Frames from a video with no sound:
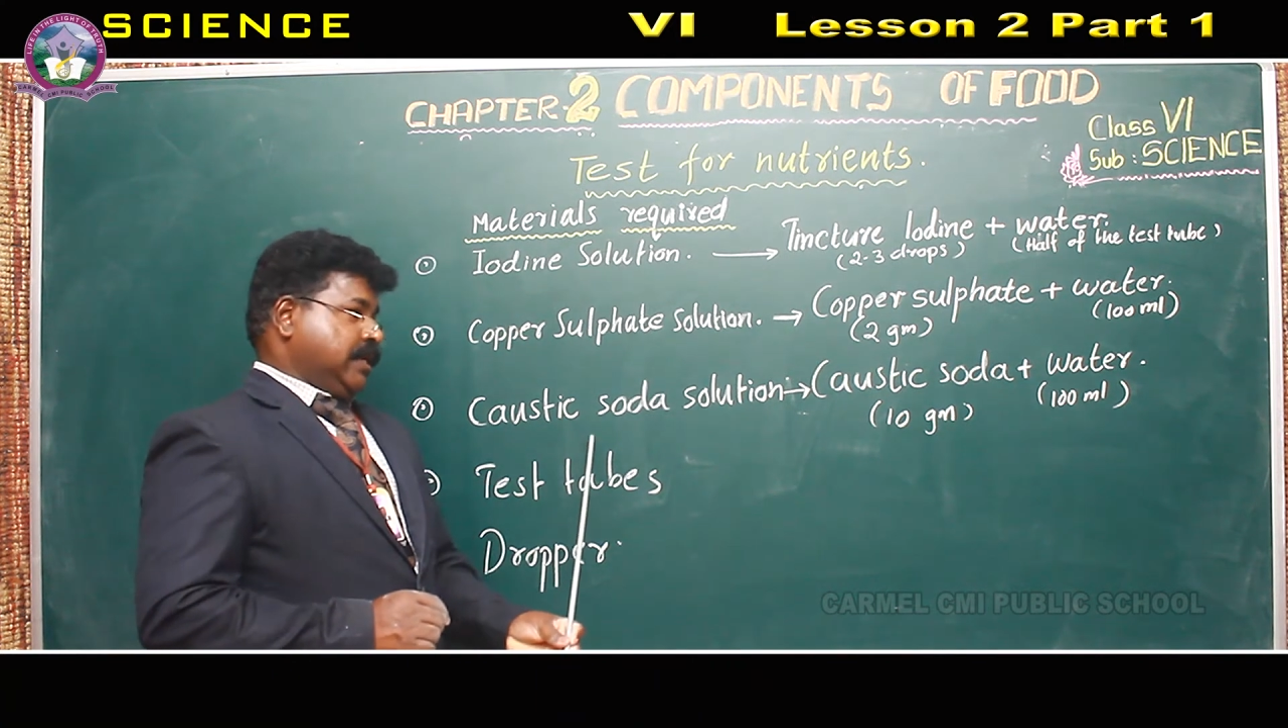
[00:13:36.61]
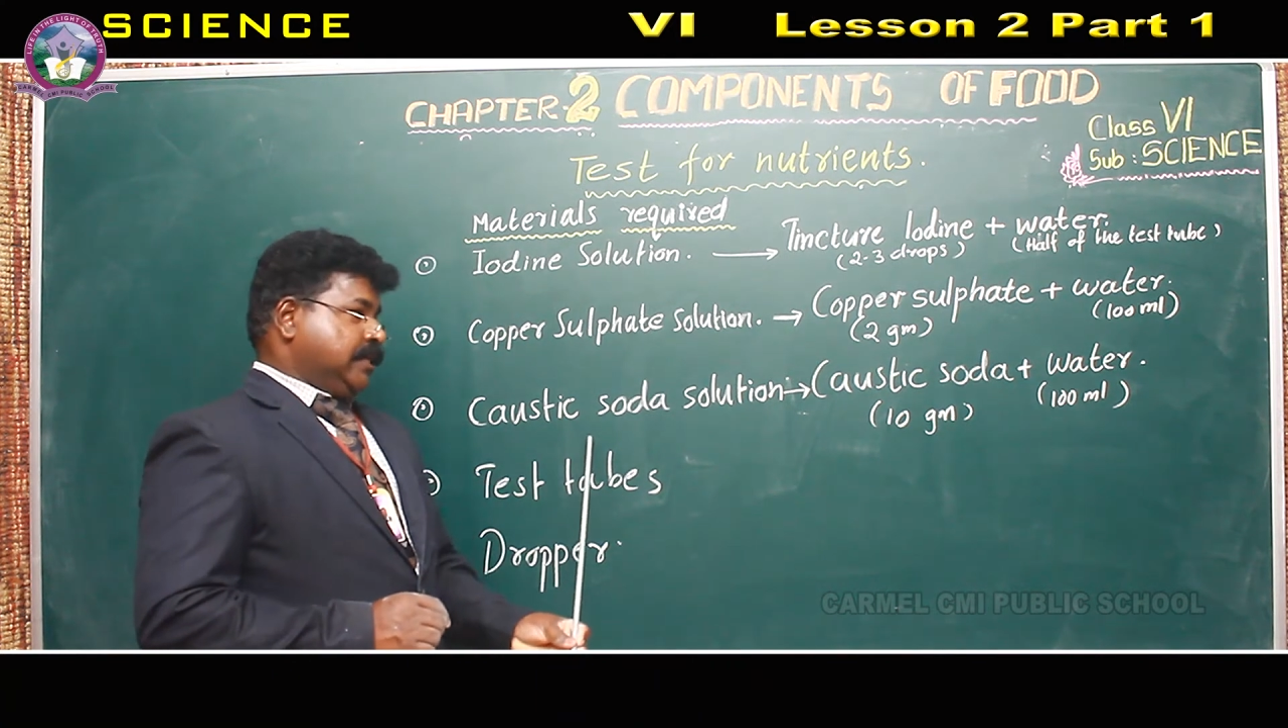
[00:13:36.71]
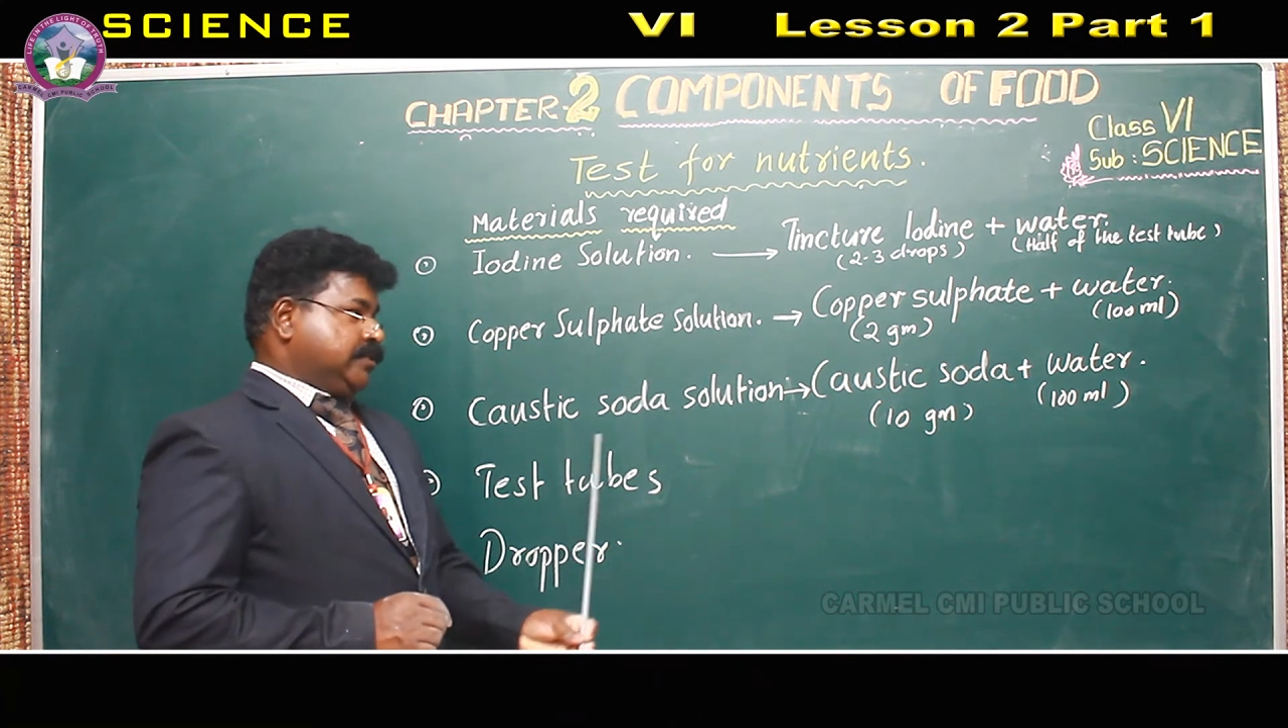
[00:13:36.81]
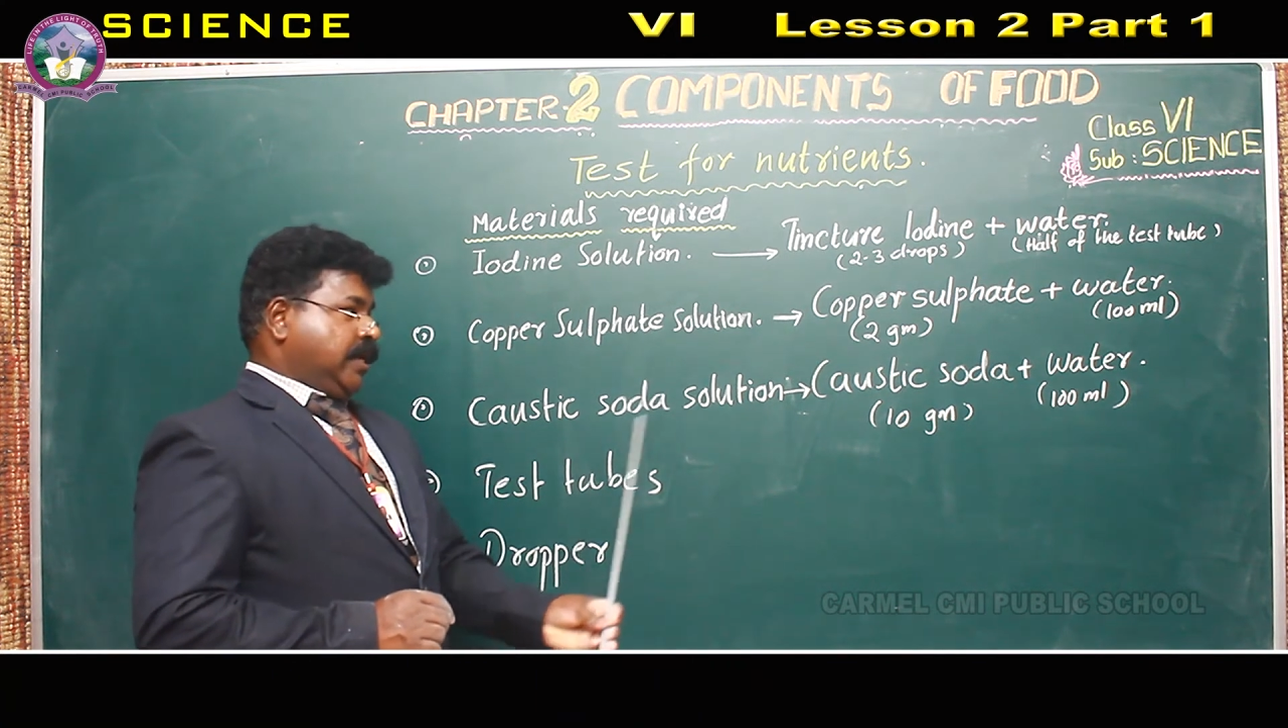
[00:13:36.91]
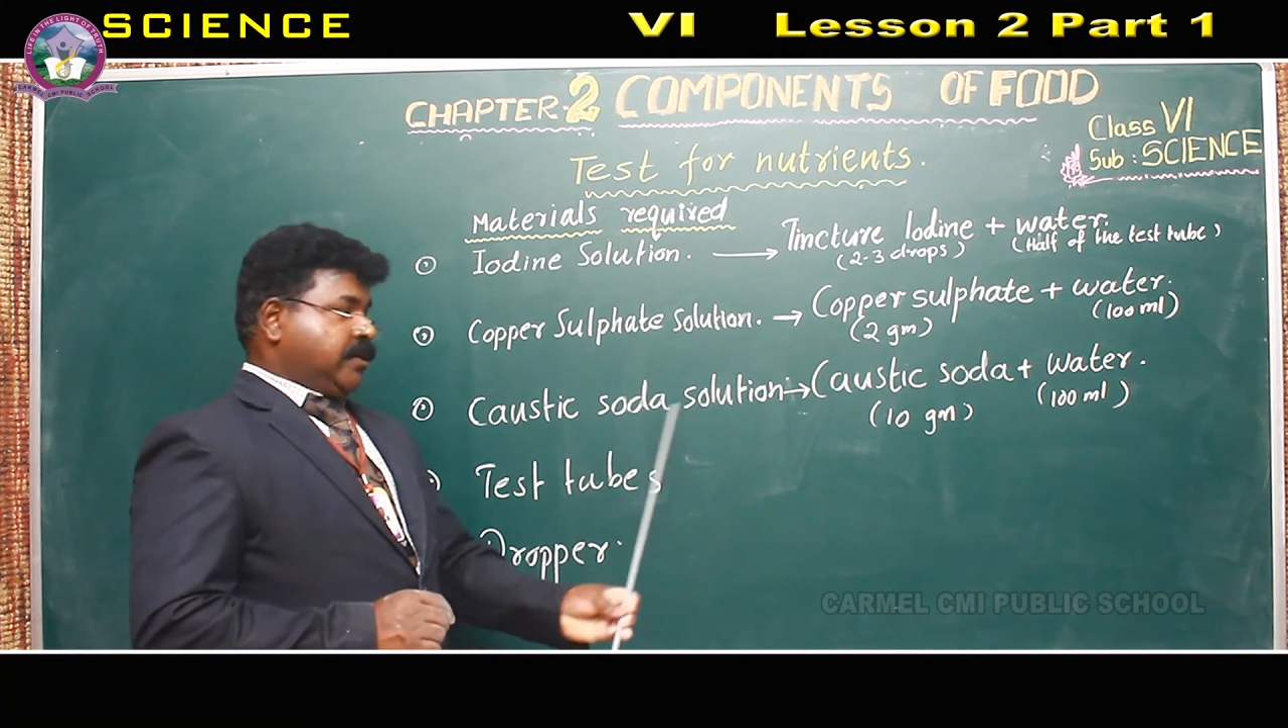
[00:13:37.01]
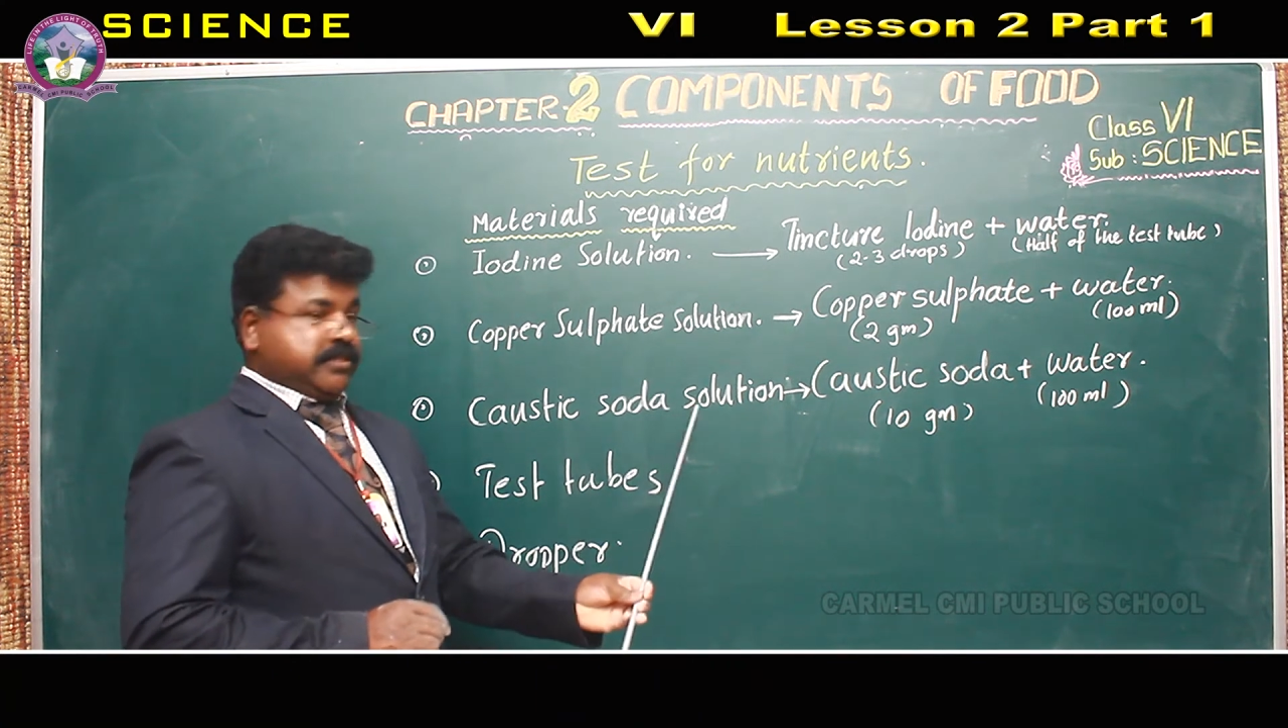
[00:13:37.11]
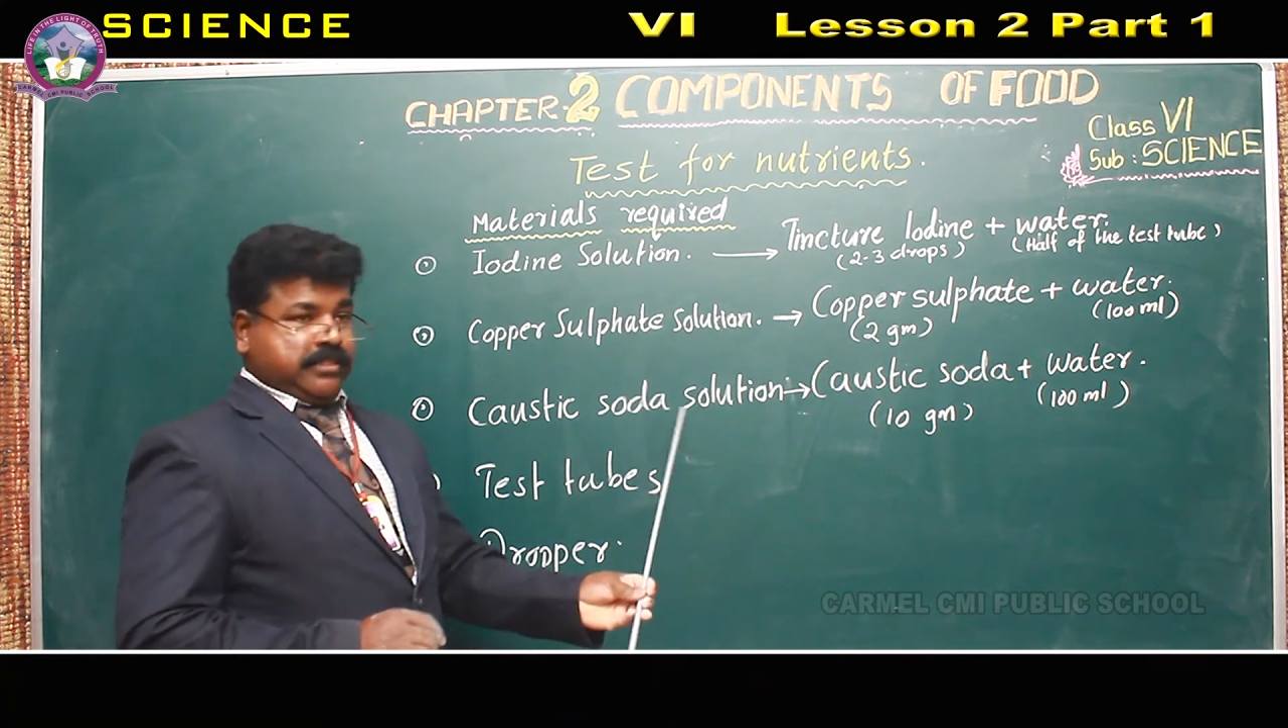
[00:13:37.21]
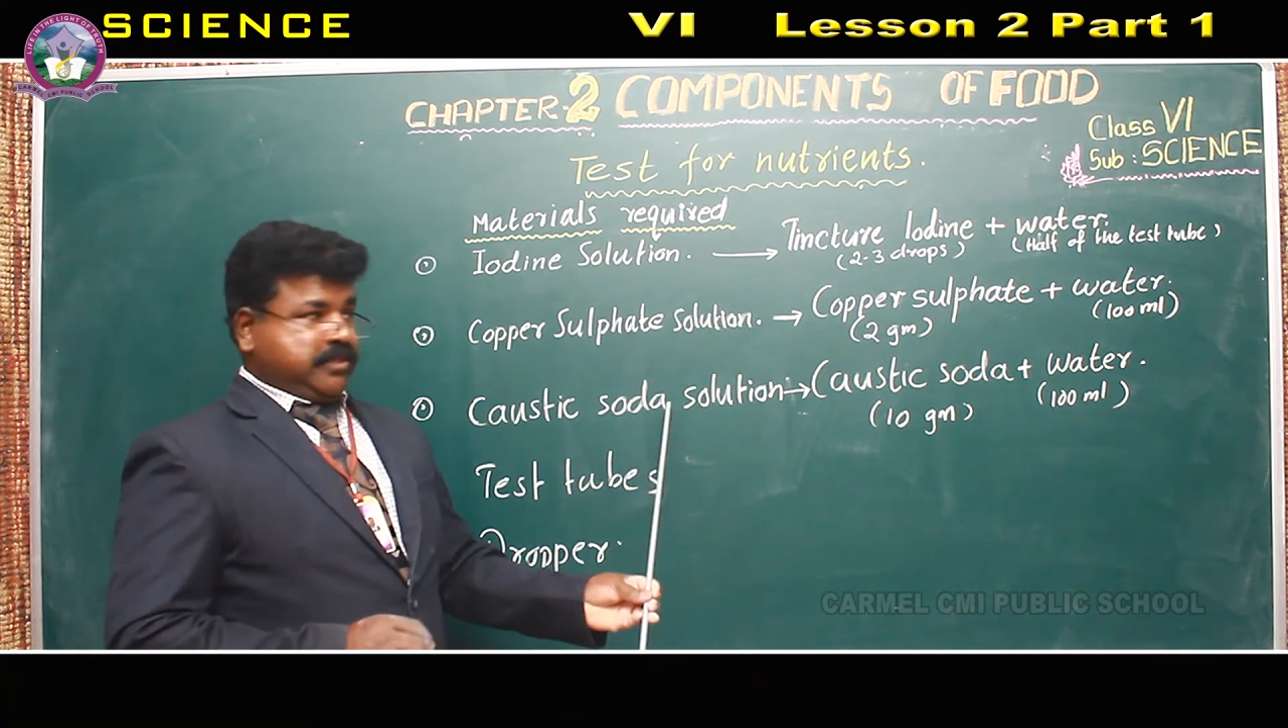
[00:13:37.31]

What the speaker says: Actually caustic